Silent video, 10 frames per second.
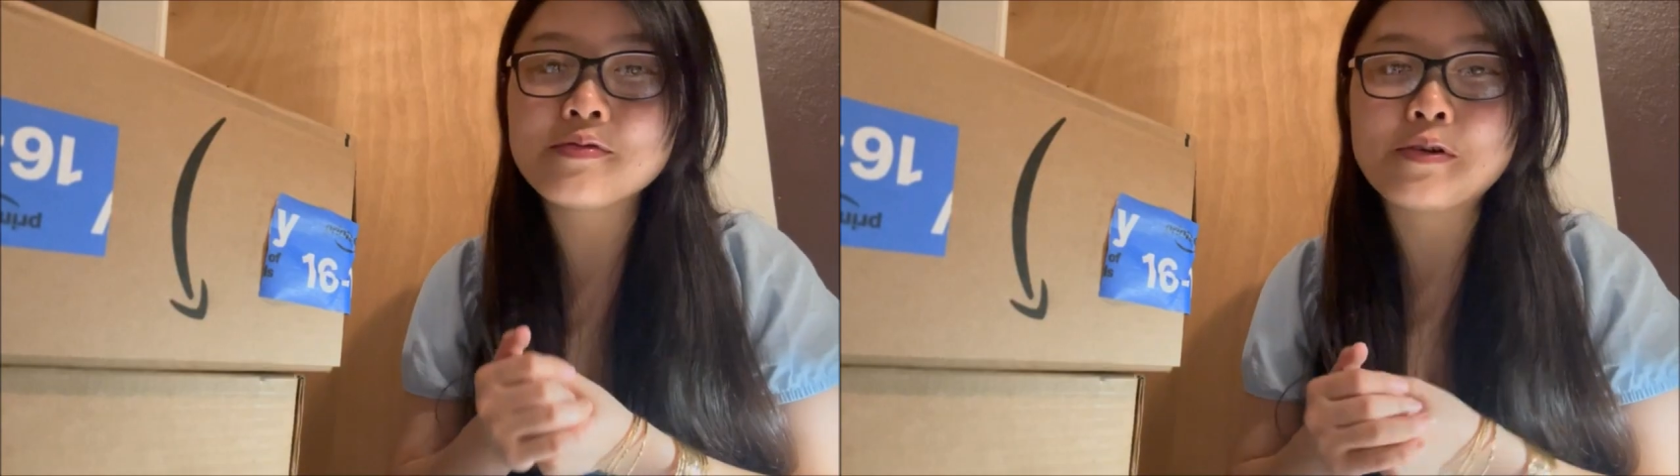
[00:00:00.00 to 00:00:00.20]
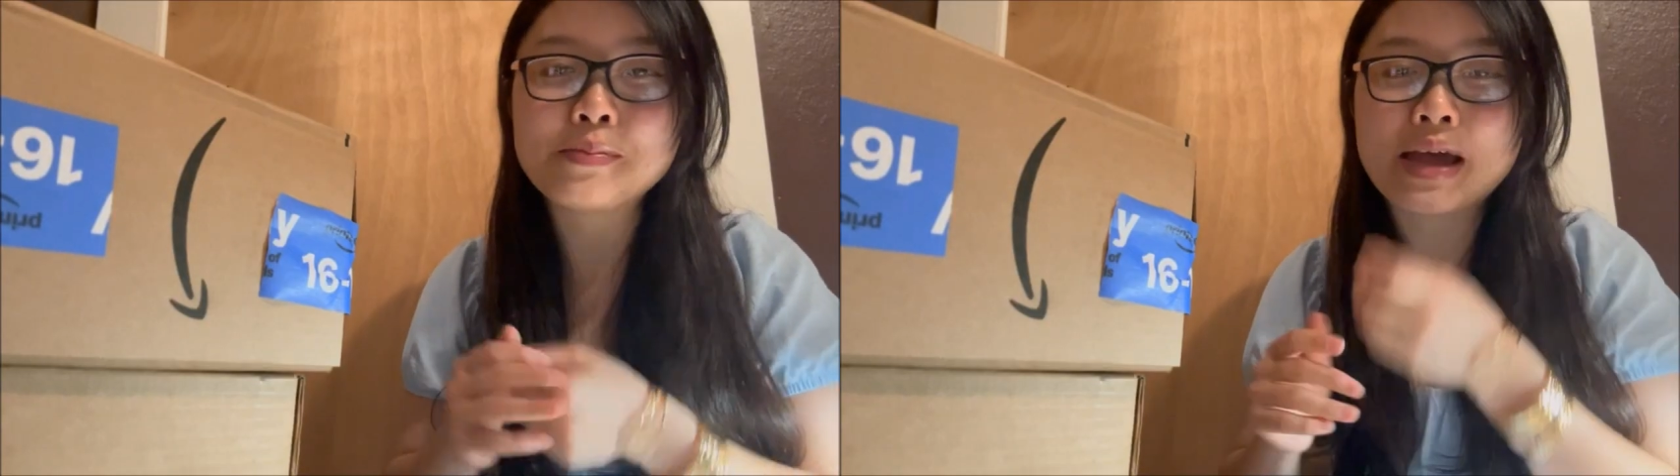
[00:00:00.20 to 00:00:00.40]

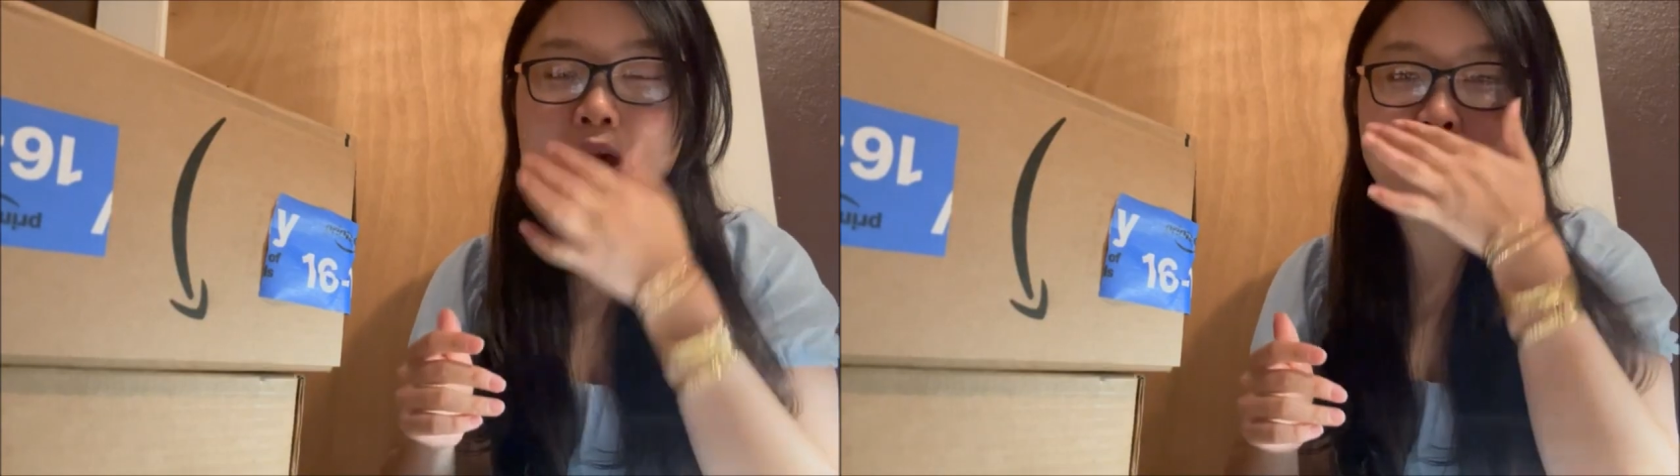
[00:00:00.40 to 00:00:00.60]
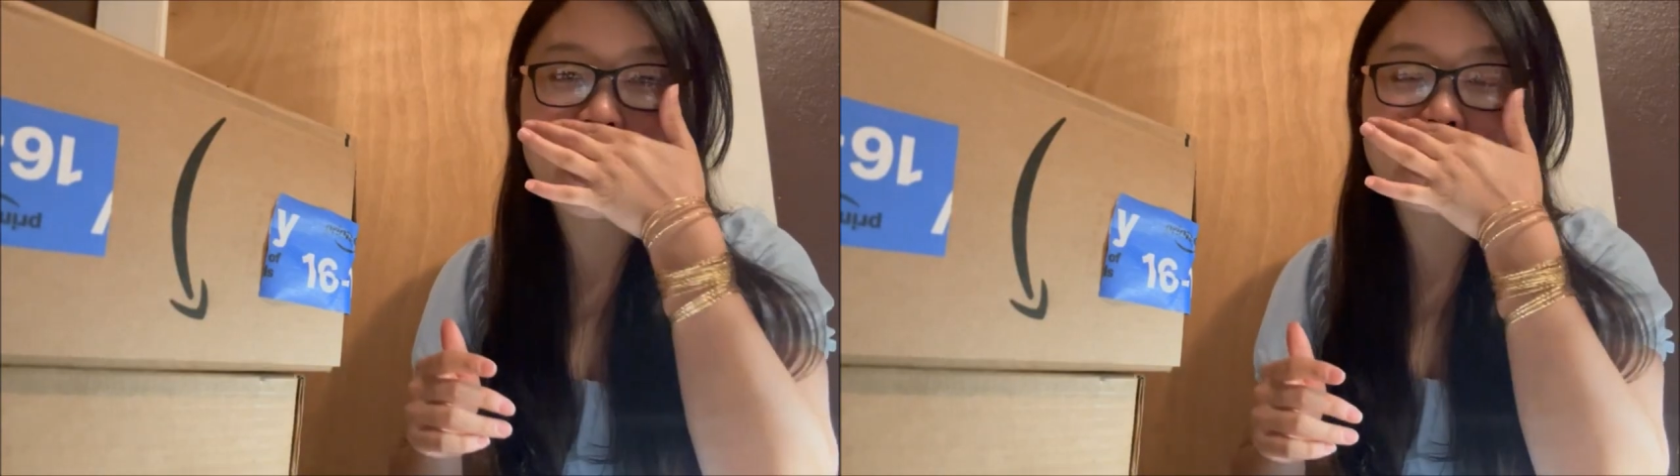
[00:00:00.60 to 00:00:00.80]
for
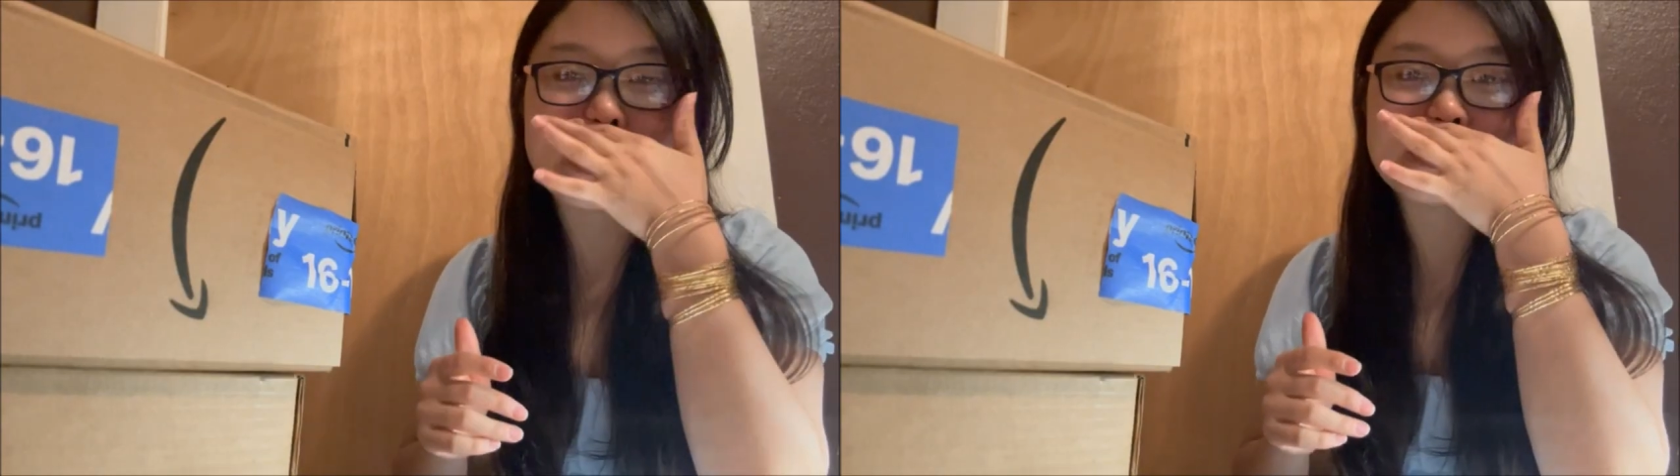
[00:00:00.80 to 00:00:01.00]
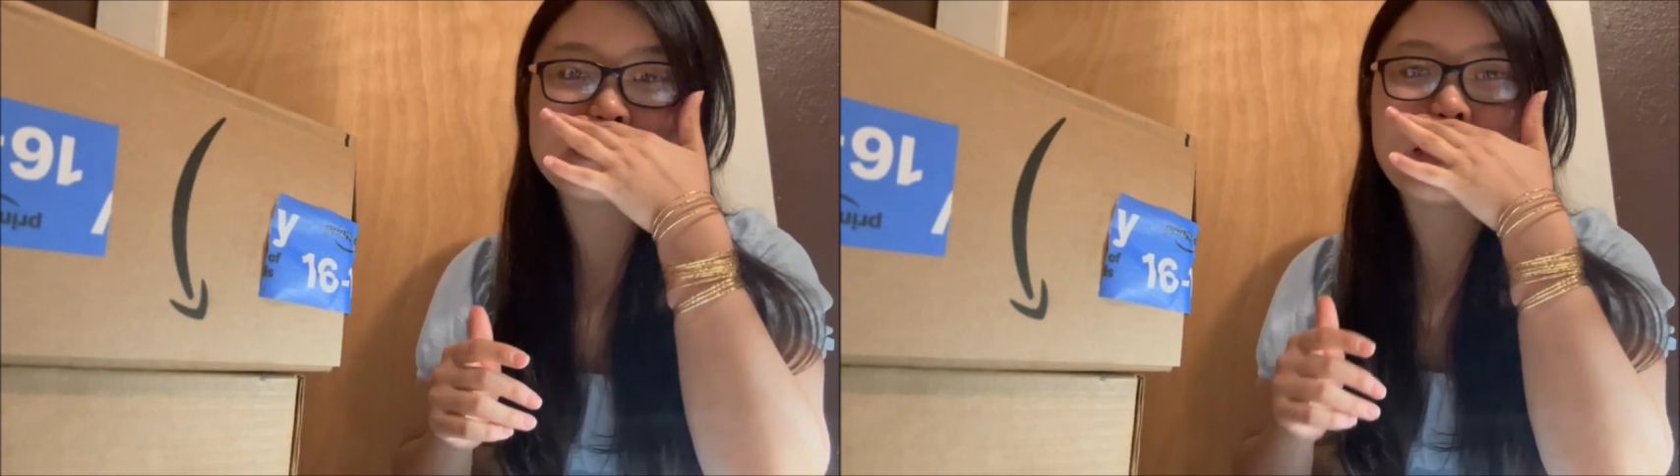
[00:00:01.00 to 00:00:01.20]
my iPad
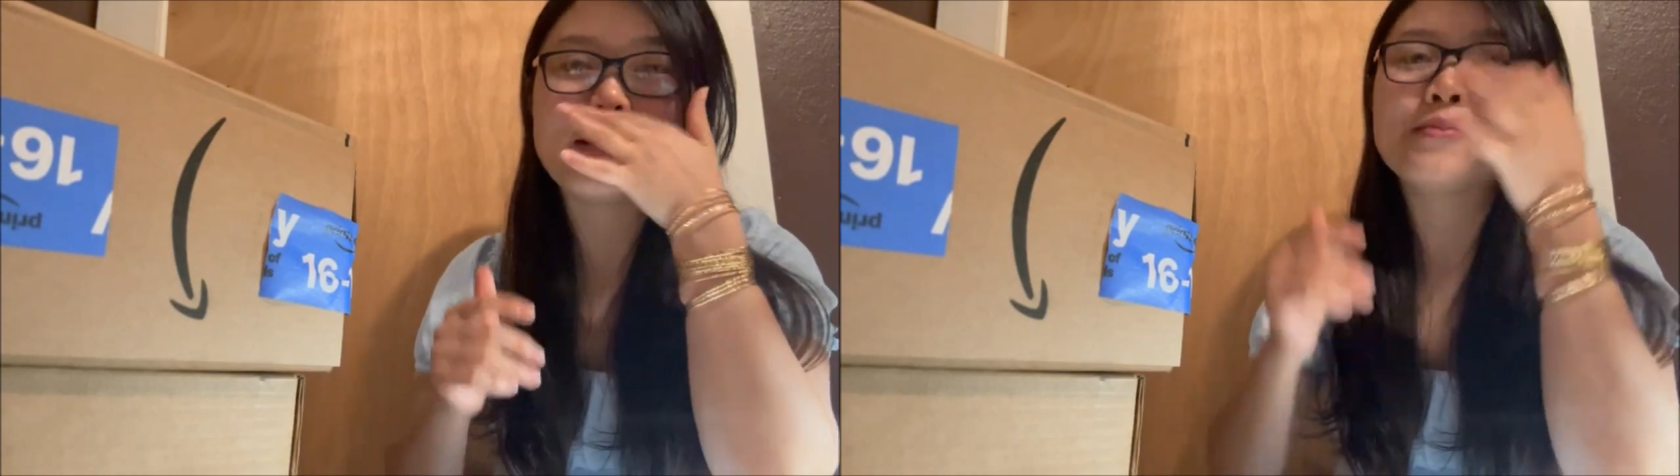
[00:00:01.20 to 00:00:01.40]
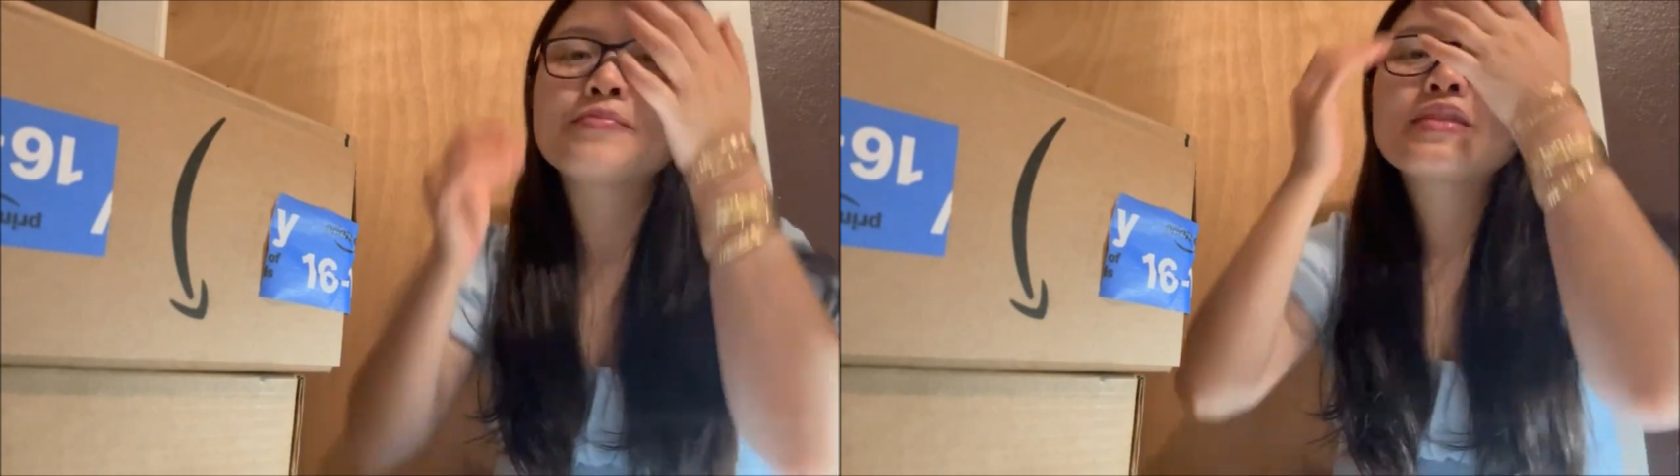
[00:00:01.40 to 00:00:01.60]
as
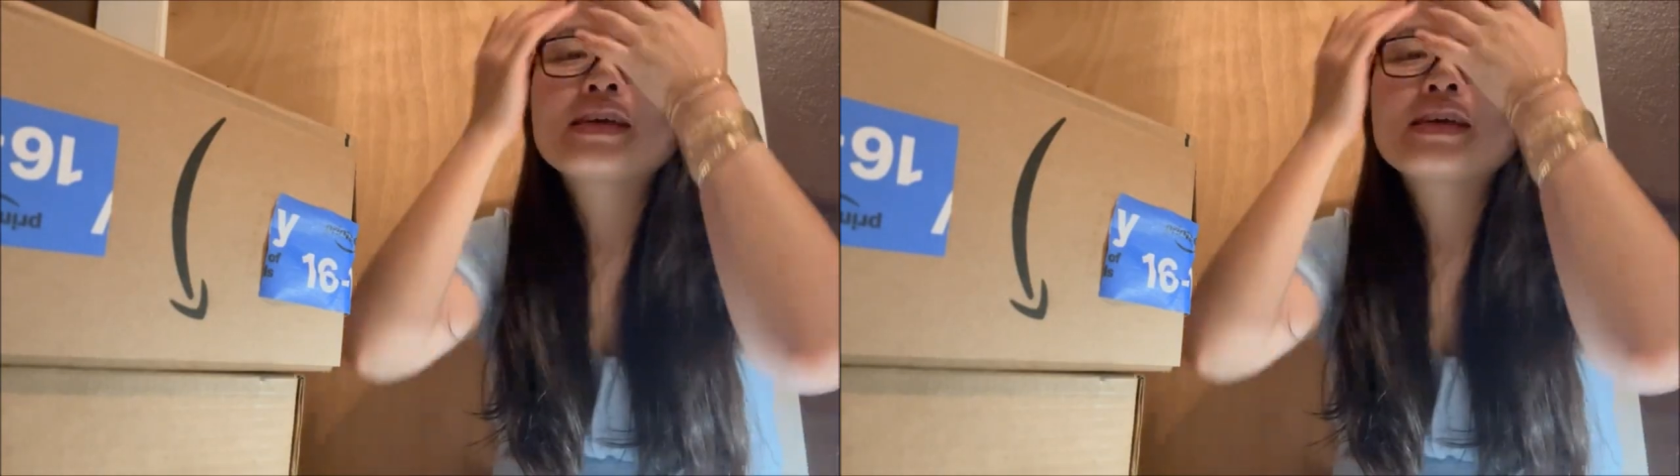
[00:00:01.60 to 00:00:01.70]
well.